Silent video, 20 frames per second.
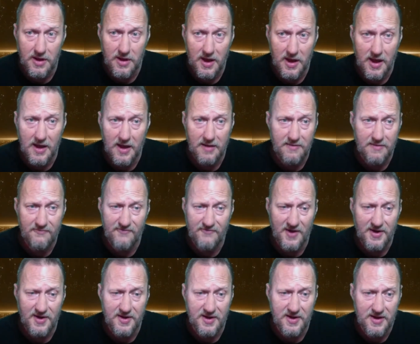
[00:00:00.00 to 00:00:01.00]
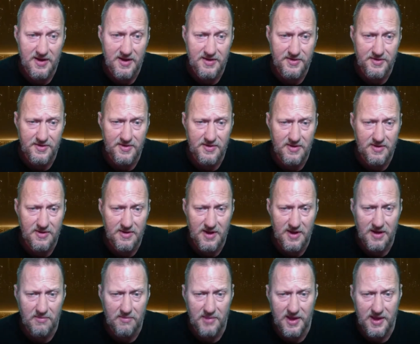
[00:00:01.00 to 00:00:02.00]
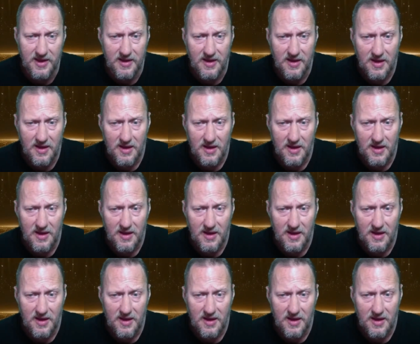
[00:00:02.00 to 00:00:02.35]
and funding is going to be